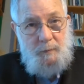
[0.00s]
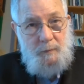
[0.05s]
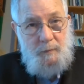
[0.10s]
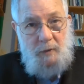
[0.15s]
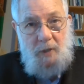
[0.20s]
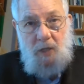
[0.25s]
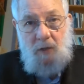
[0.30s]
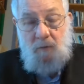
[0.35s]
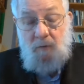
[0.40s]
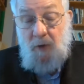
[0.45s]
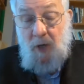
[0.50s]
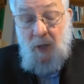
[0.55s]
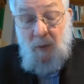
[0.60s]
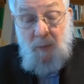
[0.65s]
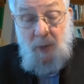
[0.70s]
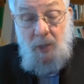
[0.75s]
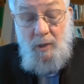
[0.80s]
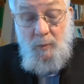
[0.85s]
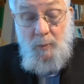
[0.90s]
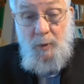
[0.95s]

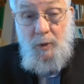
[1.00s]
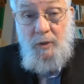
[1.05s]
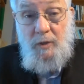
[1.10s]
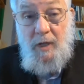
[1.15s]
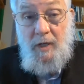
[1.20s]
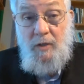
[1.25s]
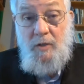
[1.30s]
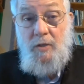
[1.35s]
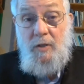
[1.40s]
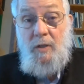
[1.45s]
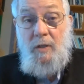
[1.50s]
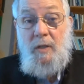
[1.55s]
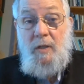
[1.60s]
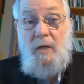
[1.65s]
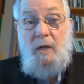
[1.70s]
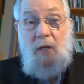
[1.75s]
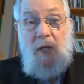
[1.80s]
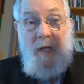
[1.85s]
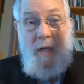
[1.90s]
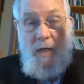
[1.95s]
environmental protection
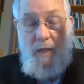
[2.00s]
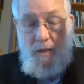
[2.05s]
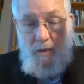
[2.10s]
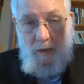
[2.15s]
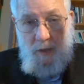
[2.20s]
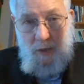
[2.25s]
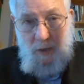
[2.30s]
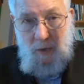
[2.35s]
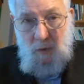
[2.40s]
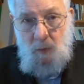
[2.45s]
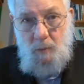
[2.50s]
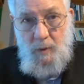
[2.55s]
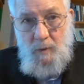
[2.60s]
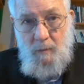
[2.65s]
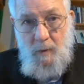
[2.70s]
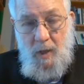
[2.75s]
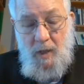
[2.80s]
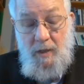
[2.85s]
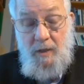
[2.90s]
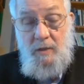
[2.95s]
and human
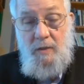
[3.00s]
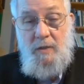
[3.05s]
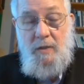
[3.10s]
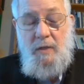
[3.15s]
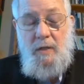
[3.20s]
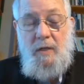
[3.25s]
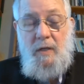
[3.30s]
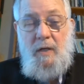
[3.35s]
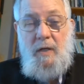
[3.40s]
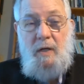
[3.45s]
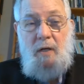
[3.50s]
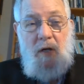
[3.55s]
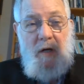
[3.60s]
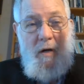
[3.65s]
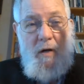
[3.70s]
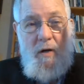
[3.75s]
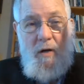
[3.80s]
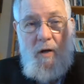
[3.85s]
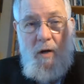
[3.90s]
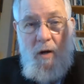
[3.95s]
rights,
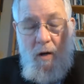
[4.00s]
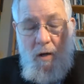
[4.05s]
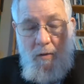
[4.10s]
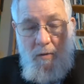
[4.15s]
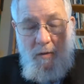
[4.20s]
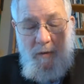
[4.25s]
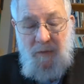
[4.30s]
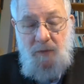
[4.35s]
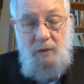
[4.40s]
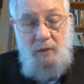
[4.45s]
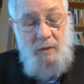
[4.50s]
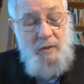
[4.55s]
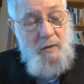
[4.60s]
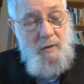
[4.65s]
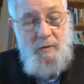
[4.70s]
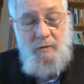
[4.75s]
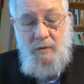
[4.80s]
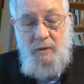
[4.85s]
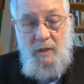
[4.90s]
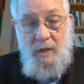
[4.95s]
all of this
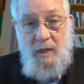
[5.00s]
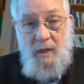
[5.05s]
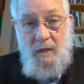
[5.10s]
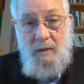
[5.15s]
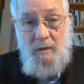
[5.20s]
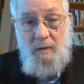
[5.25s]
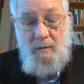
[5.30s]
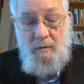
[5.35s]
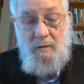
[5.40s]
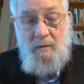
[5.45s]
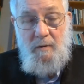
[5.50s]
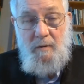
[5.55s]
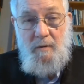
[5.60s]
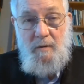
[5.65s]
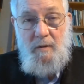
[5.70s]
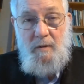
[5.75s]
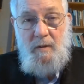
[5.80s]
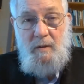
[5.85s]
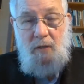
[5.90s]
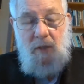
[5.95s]
goes together.
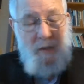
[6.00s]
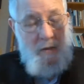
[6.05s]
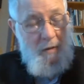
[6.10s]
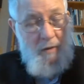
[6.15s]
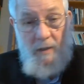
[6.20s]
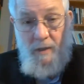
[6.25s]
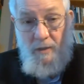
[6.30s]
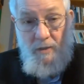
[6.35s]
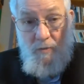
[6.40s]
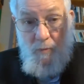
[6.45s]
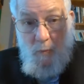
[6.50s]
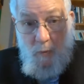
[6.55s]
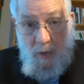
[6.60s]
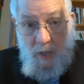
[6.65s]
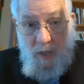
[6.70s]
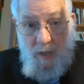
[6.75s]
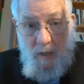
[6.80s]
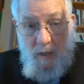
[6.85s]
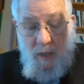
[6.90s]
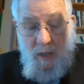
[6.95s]
Unless
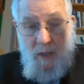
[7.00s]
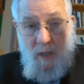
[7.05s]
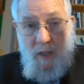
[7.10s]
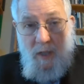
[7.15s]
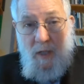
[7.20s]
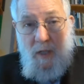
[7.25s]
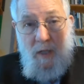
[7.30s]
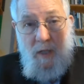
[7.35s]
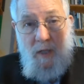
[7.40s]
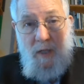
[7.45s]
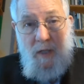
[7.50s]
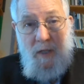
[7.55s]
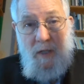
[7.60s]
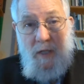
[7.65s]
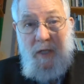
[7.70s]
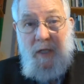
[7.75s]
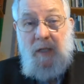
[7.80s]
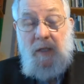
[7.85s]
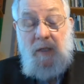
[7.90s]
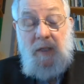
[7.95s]
we
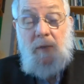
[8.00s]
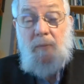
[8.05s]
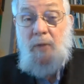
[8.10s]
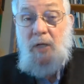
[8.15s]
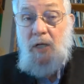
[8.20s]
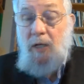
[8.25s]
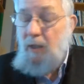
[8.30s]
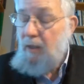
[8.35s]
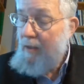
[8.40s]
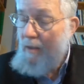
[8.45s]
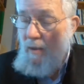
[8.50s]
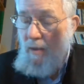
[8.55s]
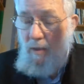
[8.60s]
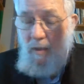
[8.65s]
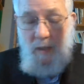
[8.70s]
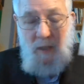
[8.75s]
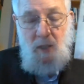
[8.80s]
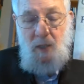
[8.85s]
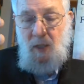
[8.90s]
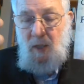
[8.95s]
eliminate
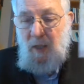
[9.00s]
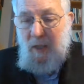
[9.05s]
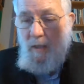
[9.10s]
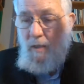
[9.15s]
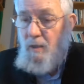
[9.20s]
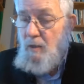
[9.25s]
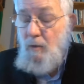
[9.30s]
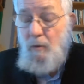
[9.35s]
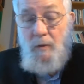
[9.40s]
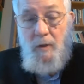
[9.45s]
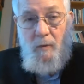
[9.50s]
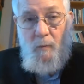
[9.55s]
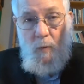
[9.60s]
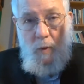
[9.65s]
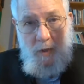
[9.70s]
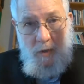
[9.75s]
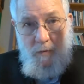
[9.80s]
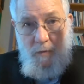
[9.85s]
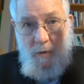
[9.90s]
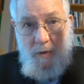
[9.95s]
the nearly
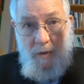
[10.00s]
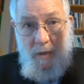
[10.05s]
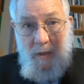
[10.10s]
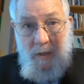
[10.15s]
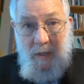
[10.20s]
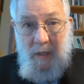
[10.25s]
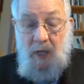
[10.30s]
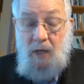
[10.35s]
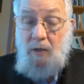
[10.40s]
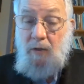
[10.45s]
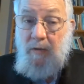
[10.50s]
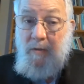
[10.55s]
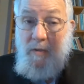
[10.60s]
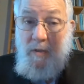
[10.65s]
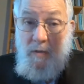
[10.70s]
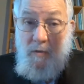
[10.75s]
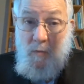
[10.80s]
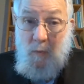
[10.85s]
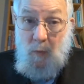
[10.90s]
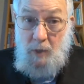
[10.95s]
$1 trillion
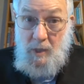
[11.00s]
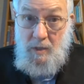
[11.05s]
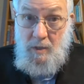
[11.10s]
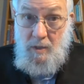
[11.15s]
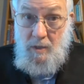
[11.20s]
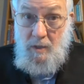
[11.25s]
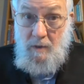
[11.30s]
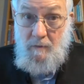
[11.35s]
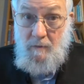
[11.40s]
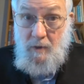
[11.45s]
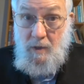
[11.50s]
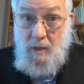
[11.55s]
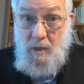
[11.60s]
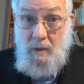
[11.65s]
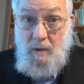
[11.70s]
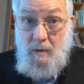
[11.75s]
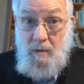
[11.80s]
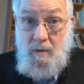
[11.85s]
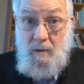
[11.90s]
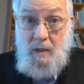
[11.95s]
that's wasted every
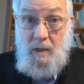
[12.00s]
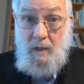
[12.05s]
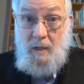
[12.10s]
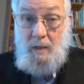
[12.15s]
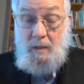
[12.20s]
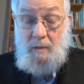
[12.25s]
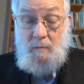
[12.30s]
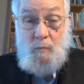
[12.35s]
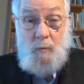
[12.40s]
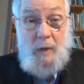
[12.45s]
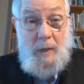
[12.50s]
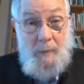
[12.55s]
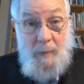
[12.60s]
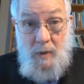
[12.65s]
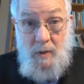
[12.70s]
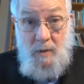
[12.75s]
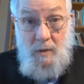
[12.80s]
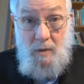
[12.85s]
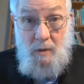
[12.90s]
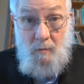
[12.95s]
year on
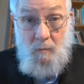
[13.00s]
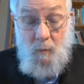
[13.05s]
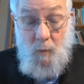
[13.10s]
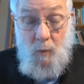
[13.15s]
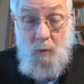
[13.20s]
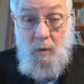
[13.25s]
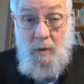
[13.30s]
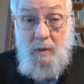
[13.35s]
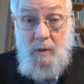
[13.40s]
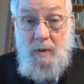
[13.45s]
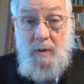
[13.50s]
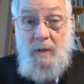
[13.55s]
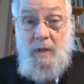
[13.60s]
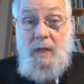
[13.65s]
weapons and war,